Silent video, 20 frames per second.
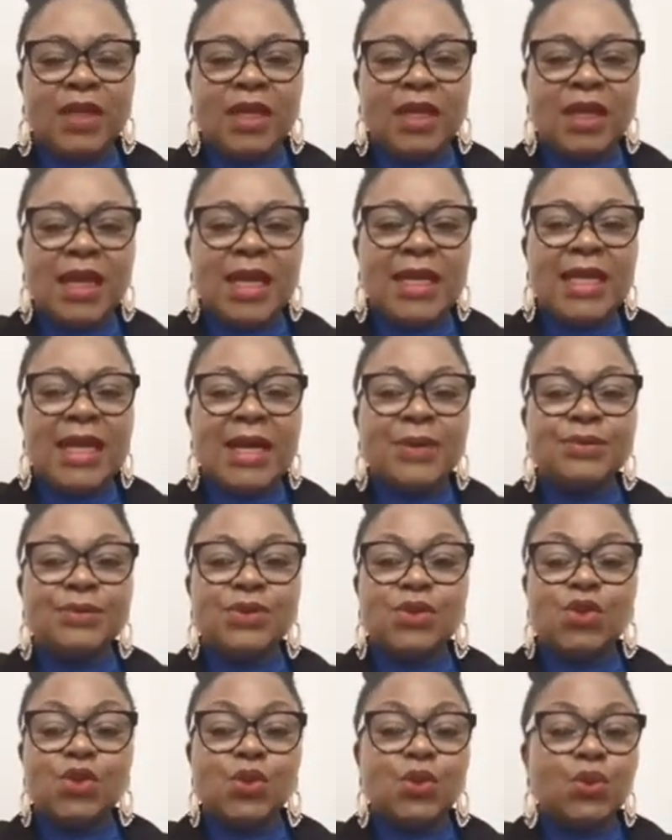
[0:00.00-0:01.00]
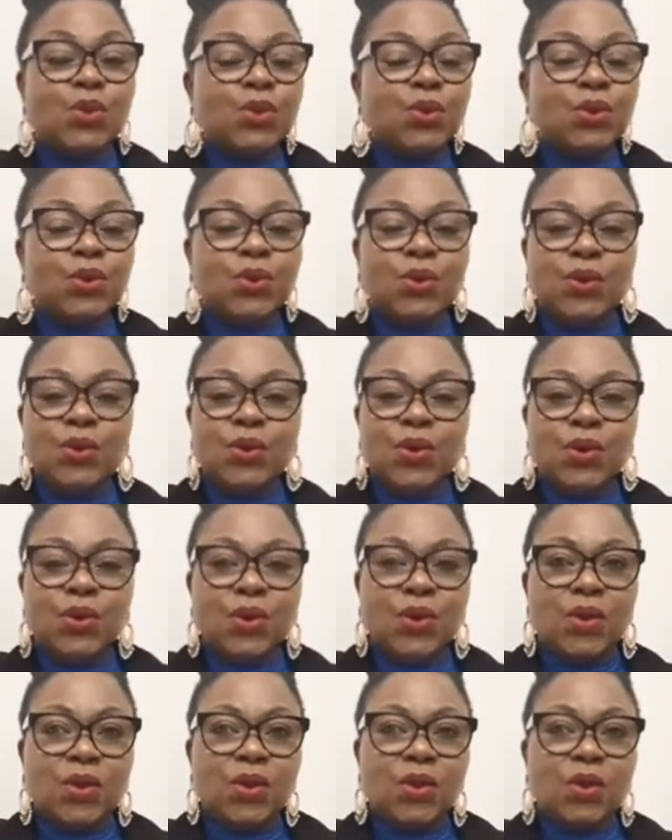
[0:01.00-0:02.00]
allowed to
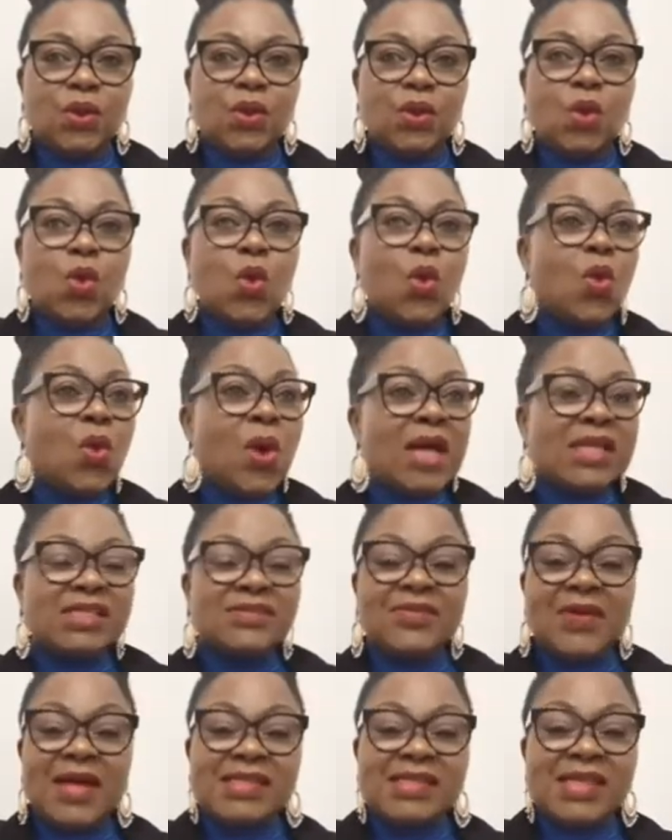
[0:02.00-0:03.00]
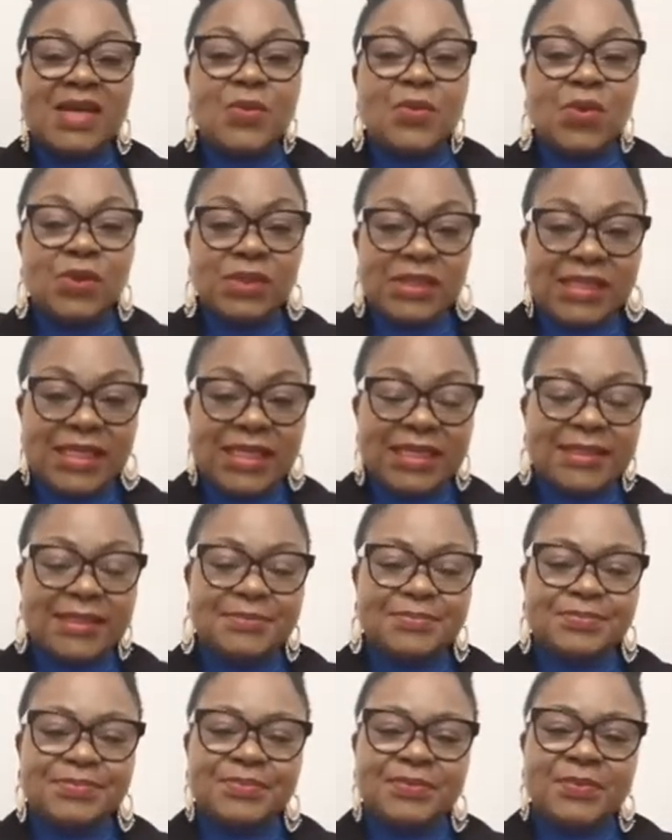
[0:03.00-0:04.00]
go as far as I wanted.
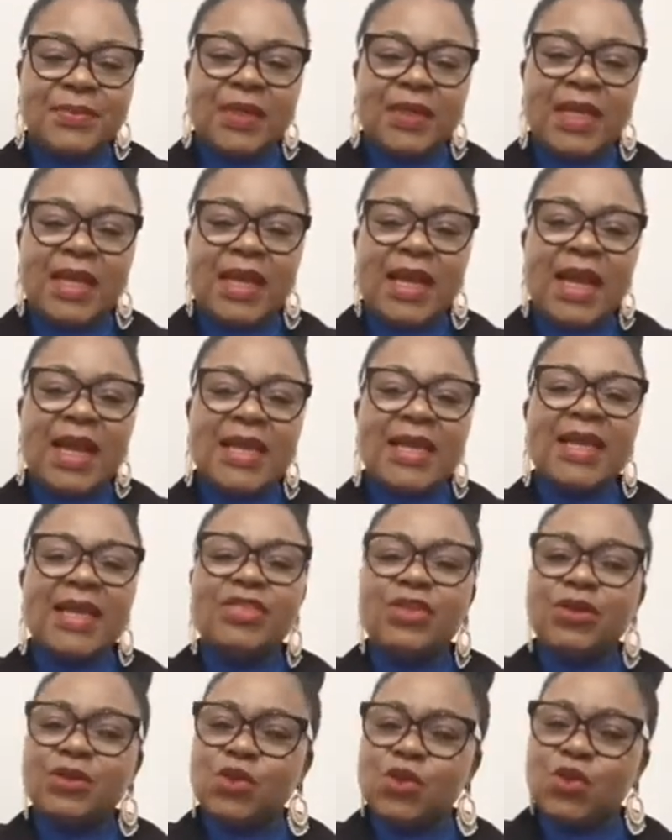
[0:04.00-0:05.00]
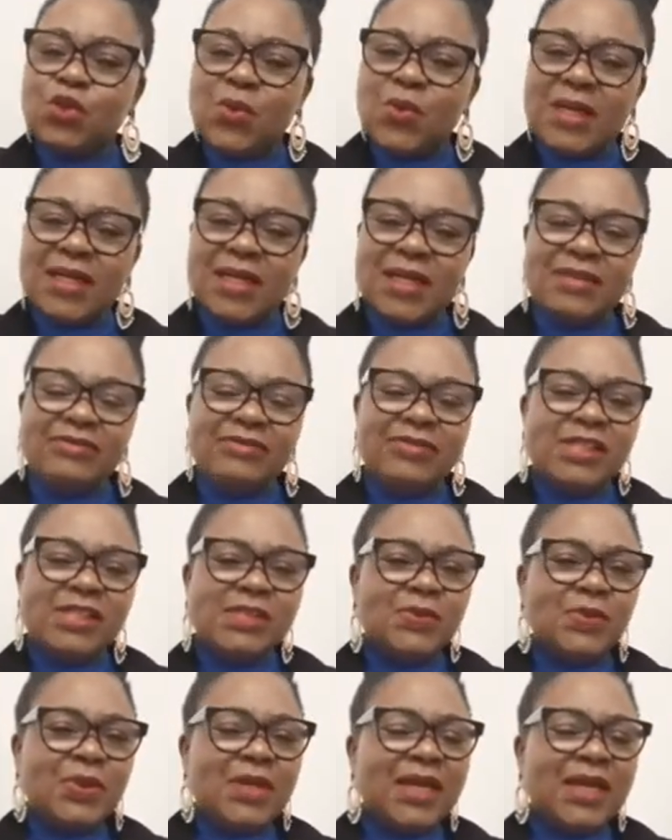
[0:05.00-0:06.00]
And I thought to do another
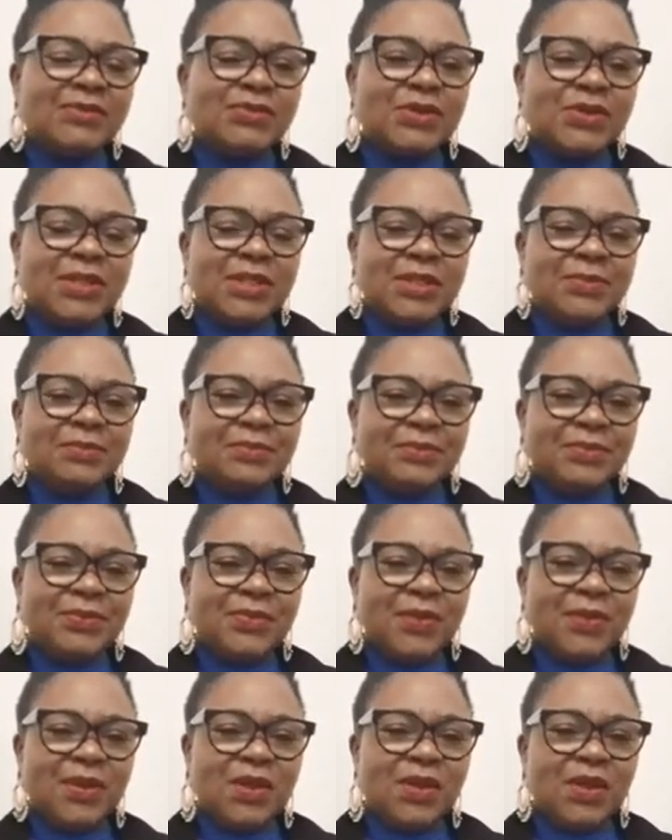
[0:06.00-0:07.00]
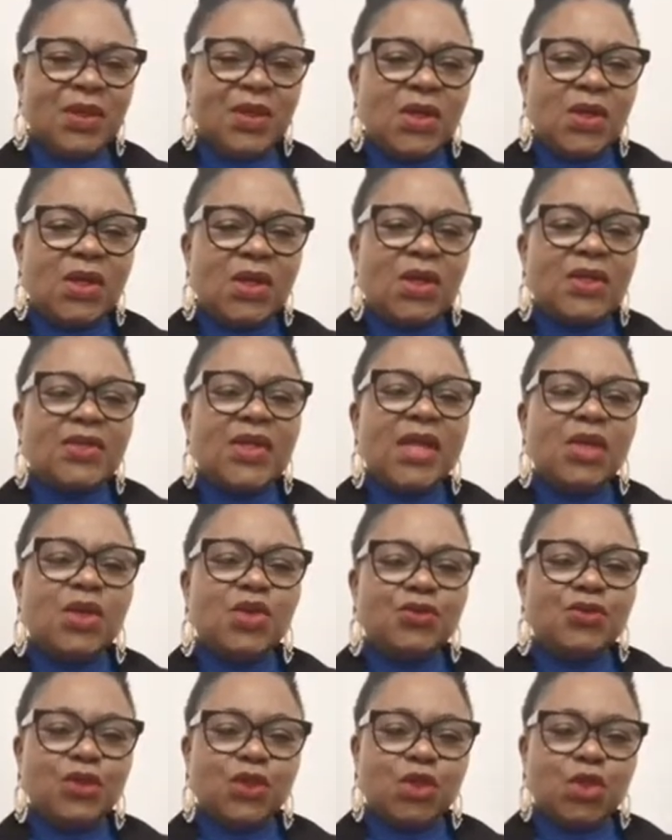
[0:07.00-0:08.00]
Facebook Live today. Thank
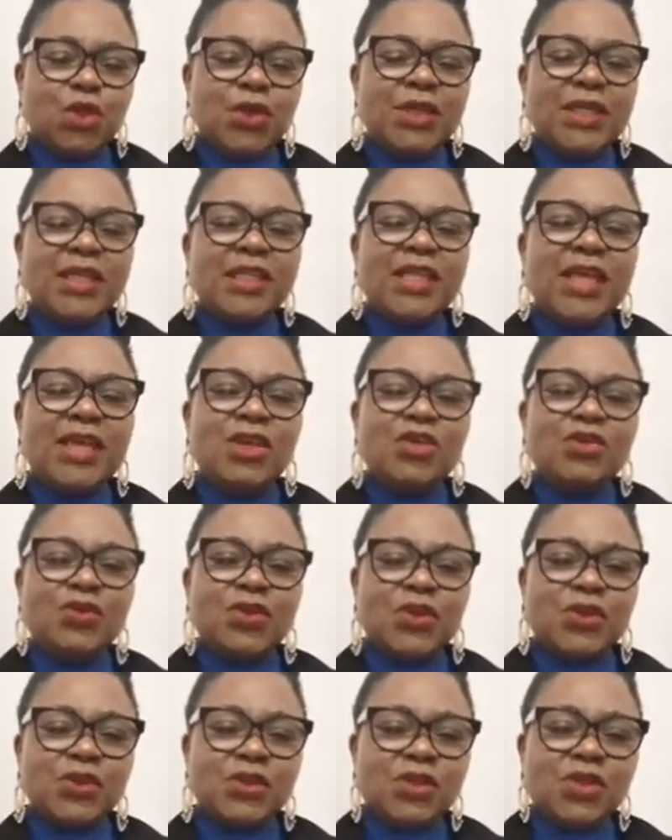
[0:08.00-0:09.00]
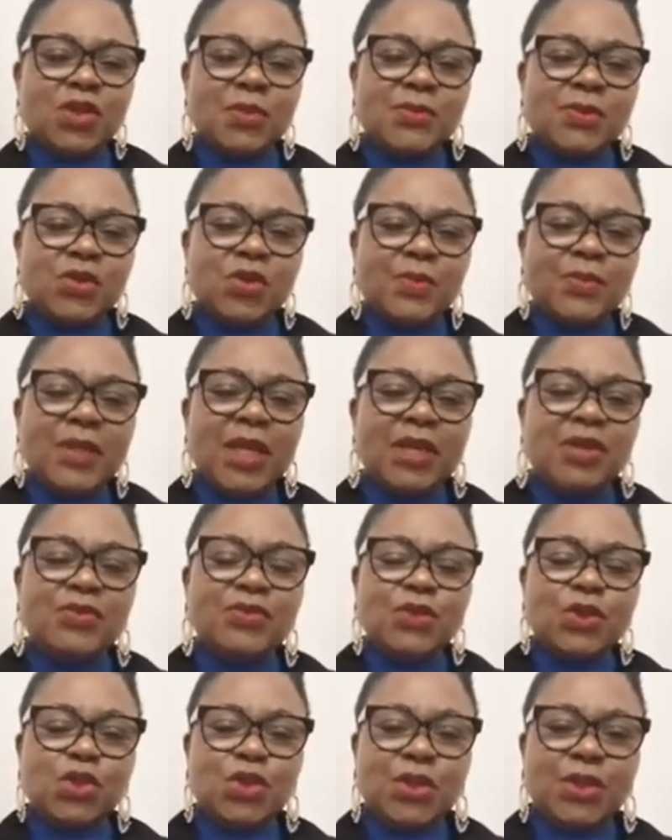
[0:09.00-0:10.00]
you for joining. Thank you for those thumbs up. Thank you
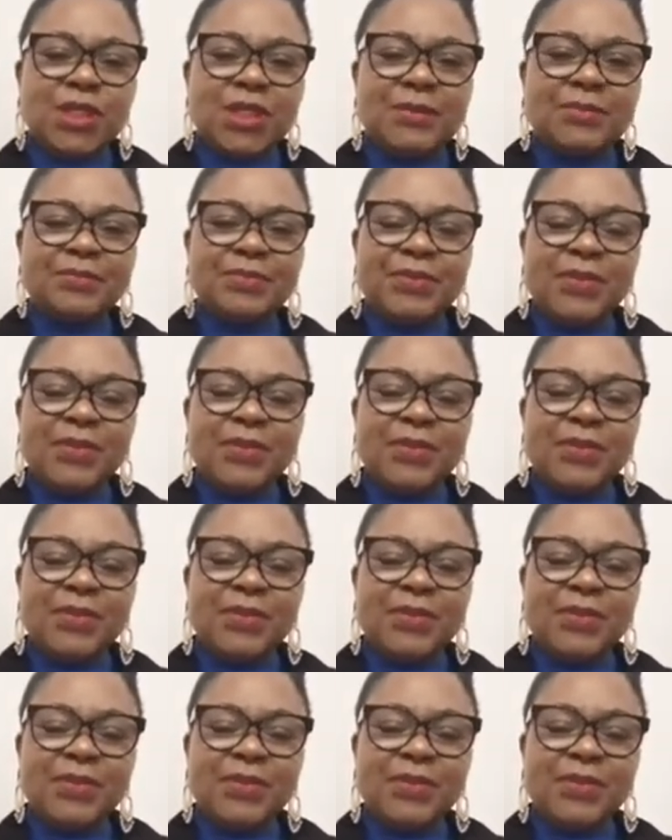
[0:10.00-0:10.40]
for joining.